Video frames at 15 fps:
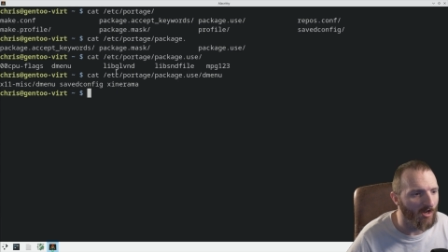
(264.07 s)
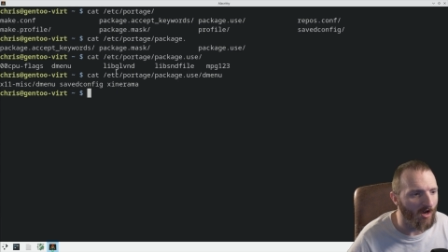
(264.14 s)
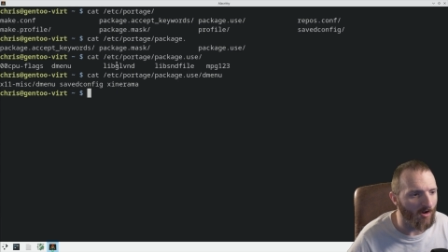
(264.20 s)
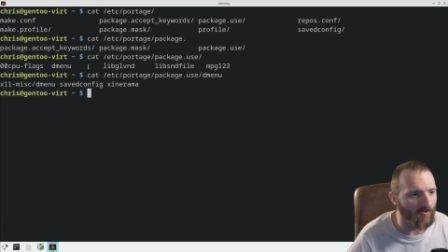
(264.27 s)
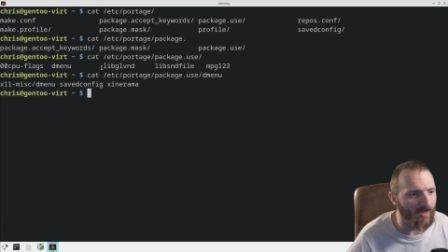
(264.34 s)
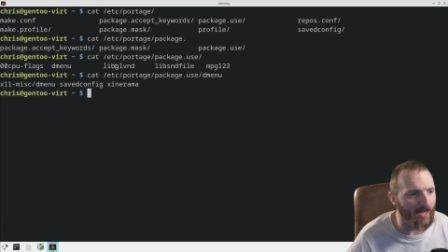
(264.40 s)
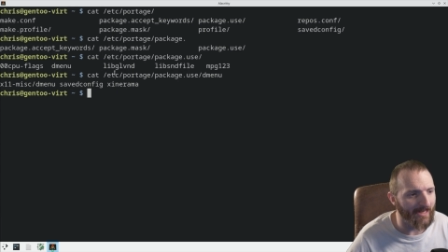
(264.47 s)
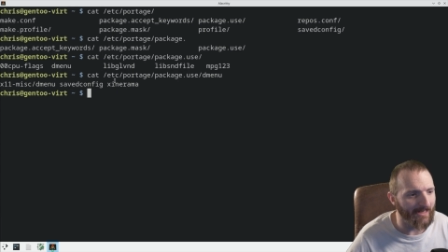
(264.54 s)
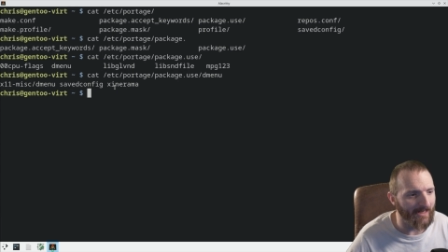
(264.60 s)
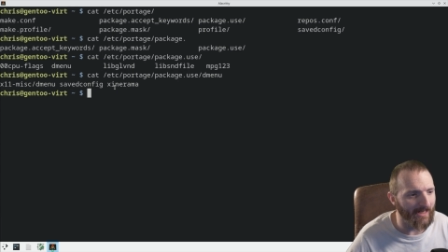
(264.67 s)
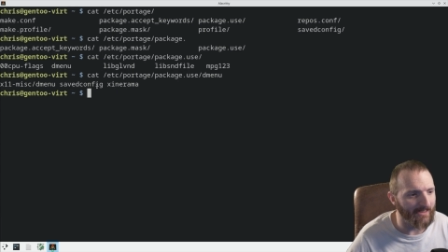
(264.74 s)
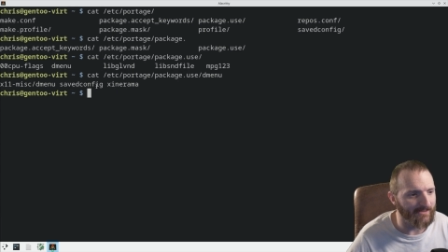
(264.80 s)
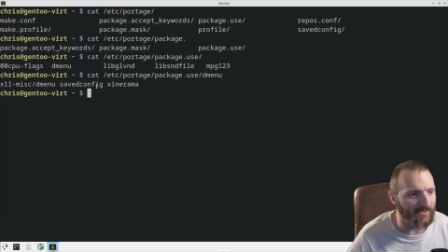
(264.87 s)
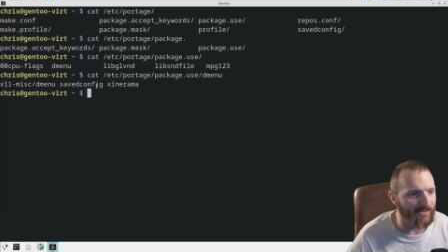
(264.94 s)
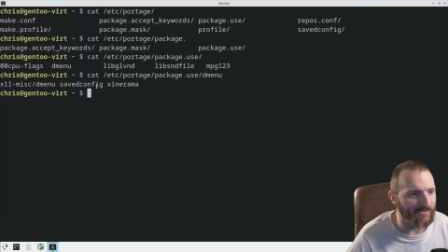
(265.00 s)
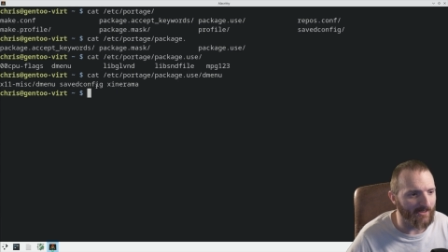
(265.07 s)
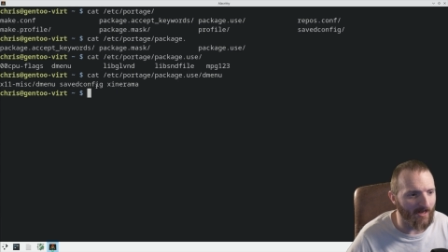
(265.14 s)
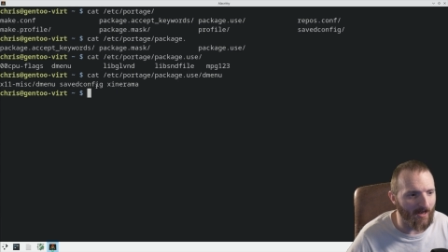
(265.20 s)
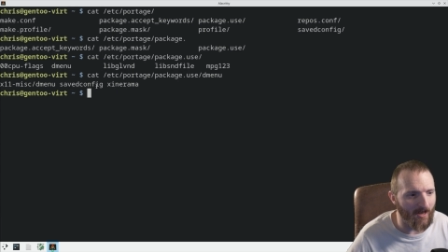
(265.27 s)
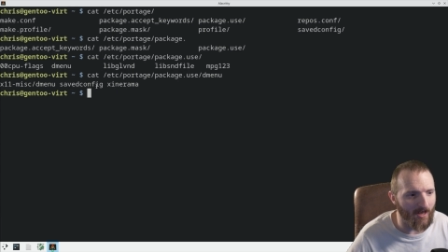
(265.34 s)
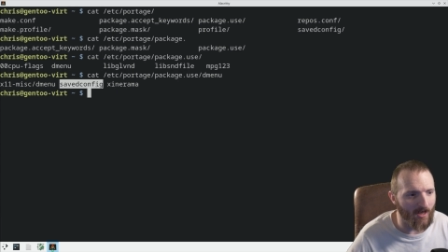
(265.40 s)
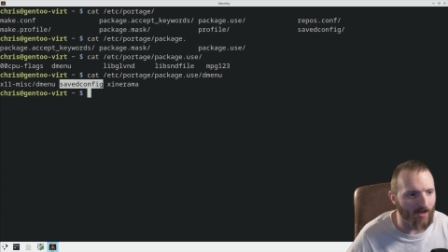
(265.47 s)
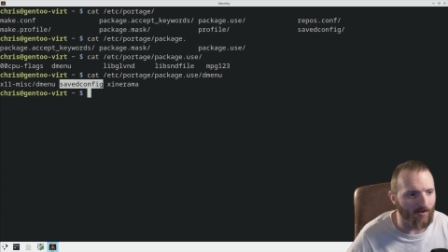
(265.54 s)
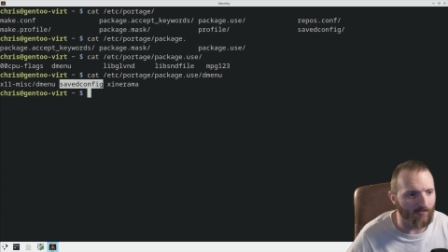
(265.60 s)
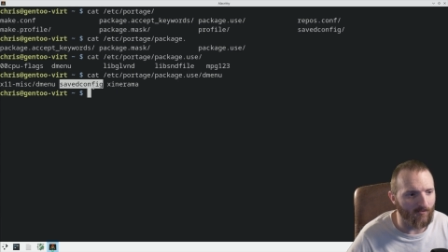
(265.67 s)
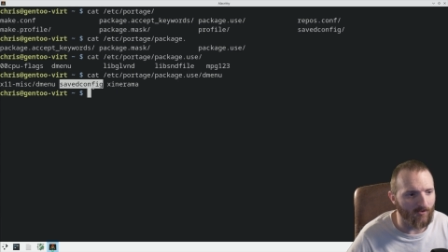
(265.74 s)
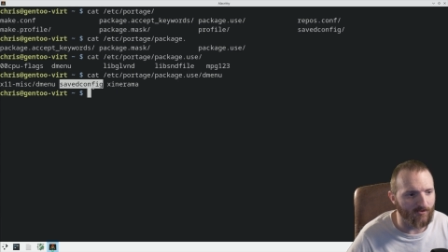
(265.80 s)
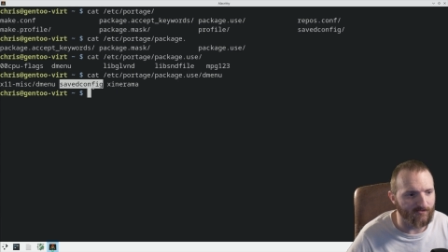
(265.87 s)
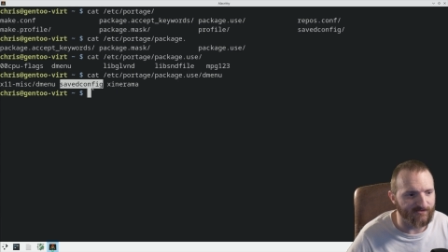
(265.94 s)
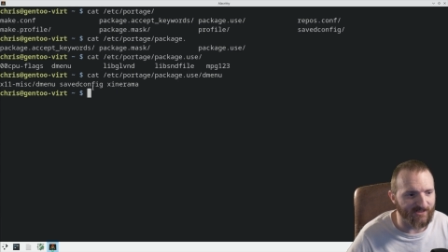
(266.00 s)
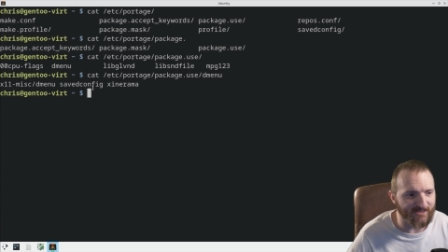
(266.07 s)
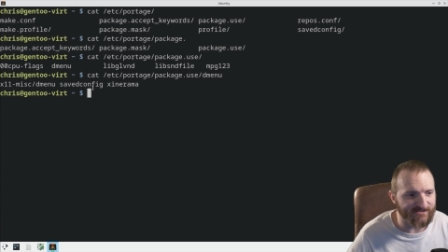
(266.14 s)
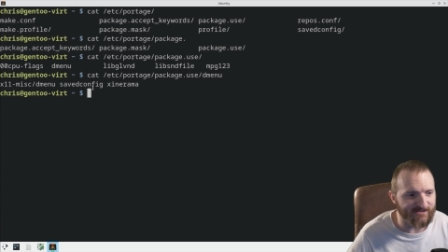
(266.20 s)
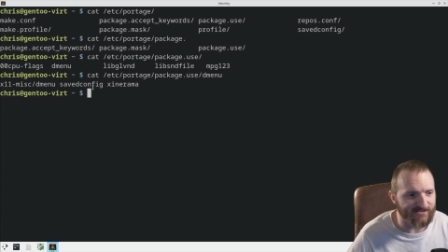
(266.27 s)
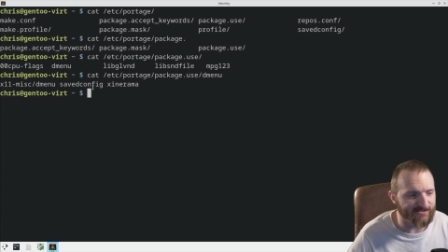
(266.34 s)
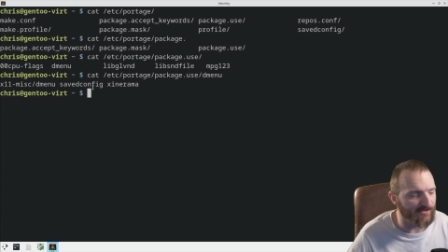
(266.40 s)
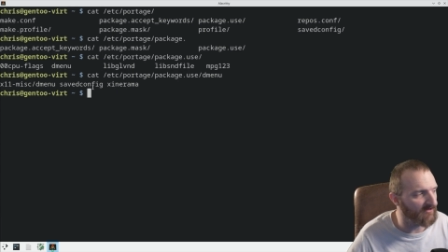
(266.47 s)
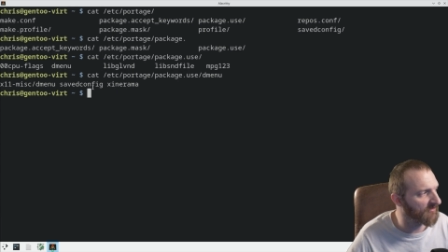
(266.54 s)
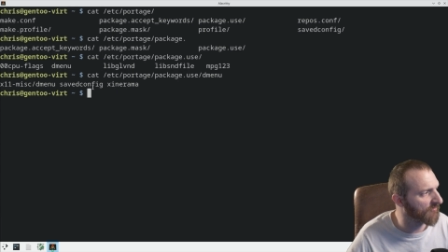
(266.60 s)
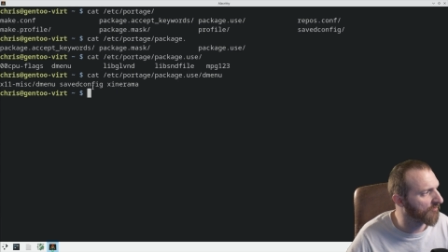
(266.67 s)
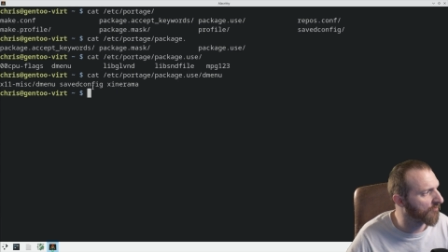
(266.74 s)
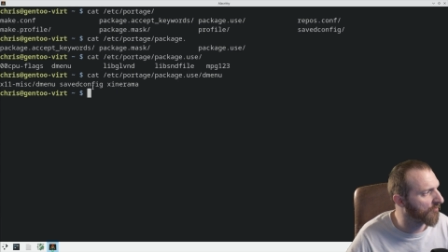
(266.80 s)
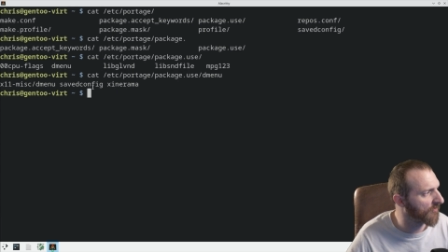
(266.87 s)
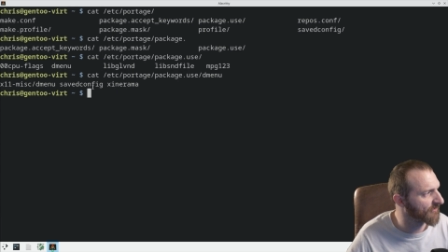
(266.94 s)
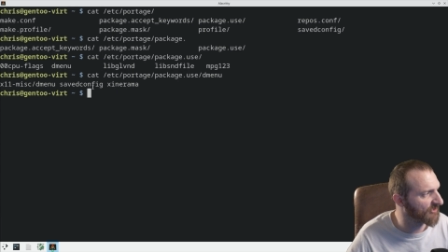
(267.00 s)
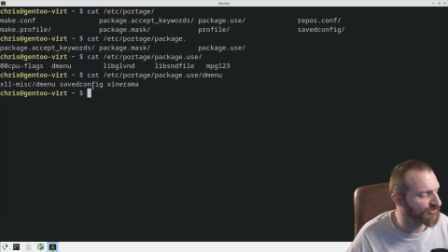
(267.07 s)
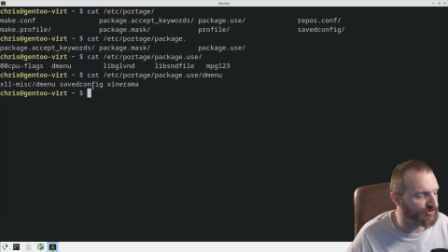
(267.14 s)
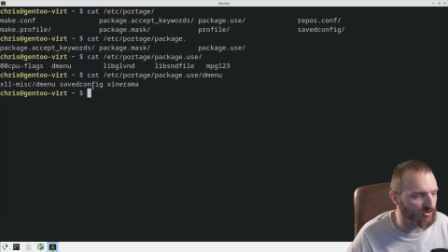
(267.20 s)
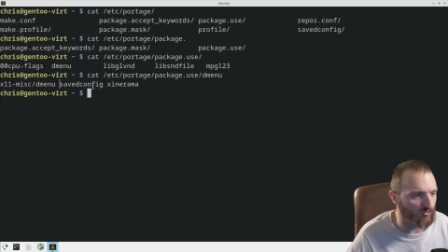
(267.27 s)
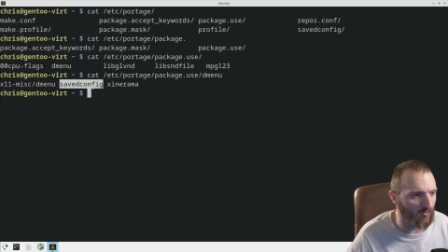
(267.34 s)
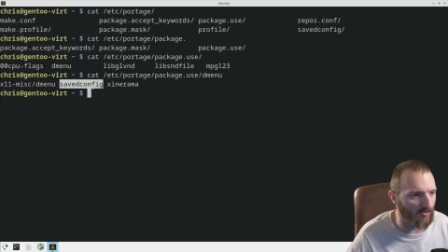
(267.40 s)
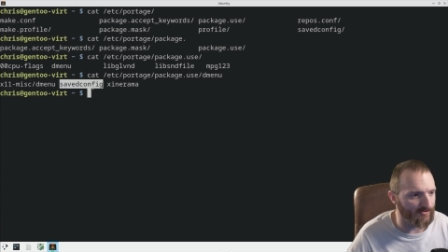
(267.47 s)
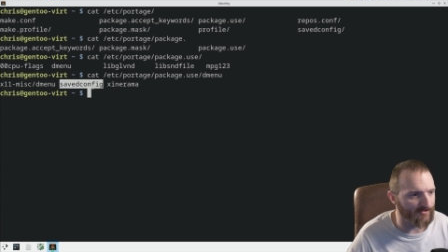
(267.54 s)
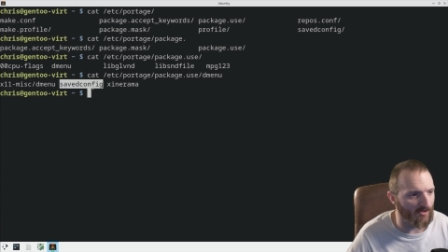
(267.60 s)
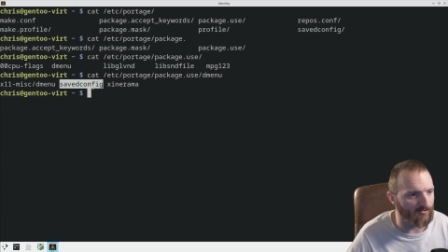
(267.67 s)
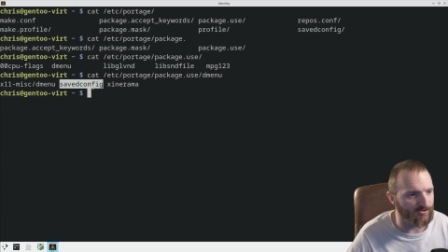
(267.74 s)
Okay, and then uh, this is the one that you want though.